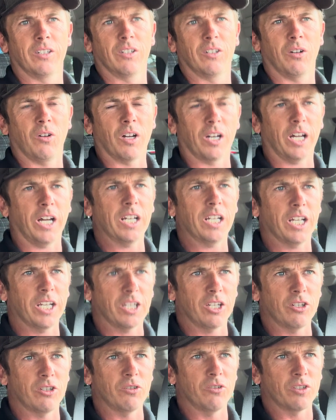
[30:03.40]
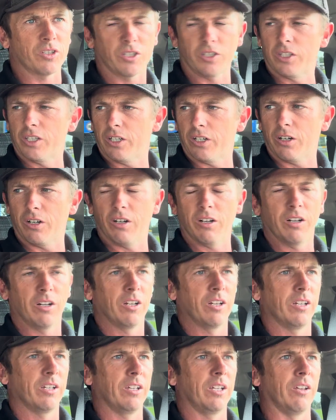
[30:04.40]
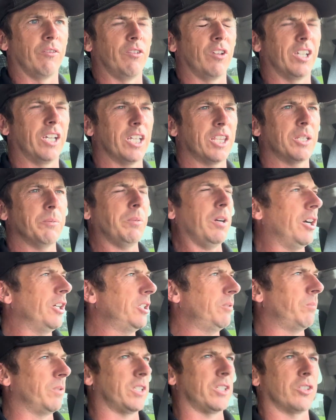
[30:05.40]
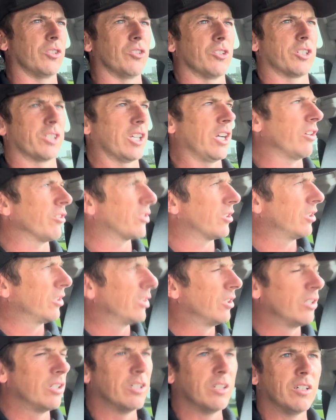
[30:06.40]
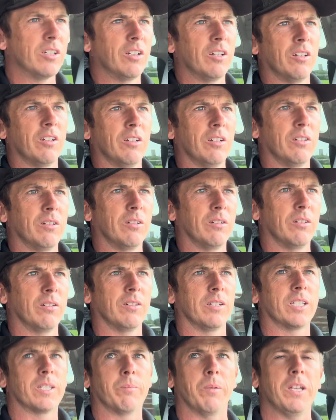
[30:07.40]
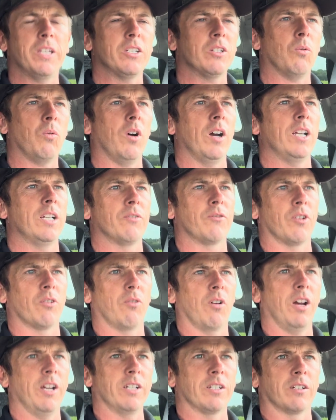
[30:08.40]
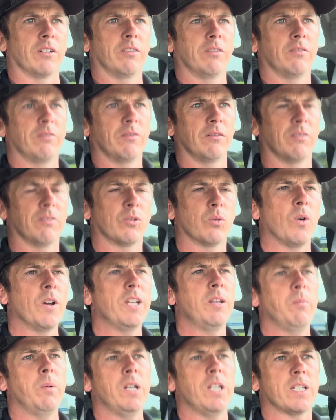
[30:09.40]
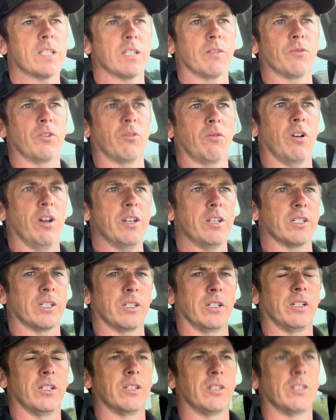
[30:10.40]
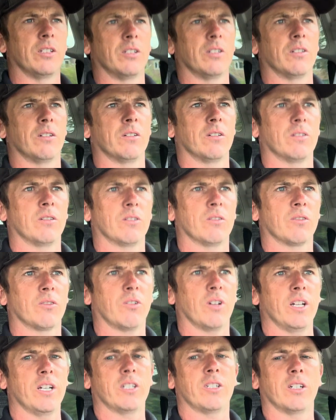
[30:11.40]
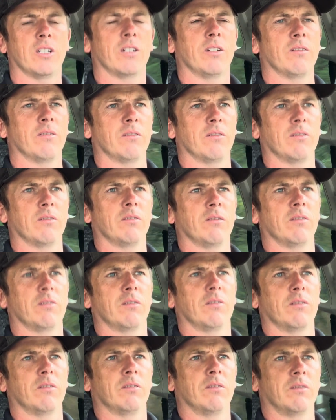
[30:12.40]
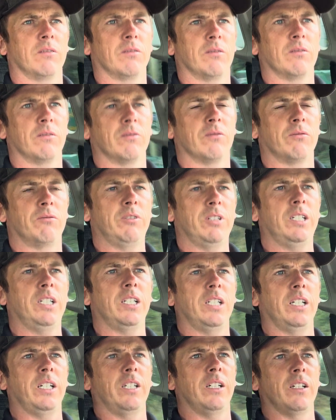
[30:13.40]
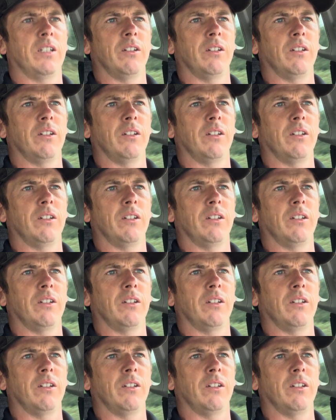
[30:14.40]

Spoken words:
what I'd like you to do is consider, if you get the body bit sorted out, spend a while of your riding, 20 minutes of your riding, trying to really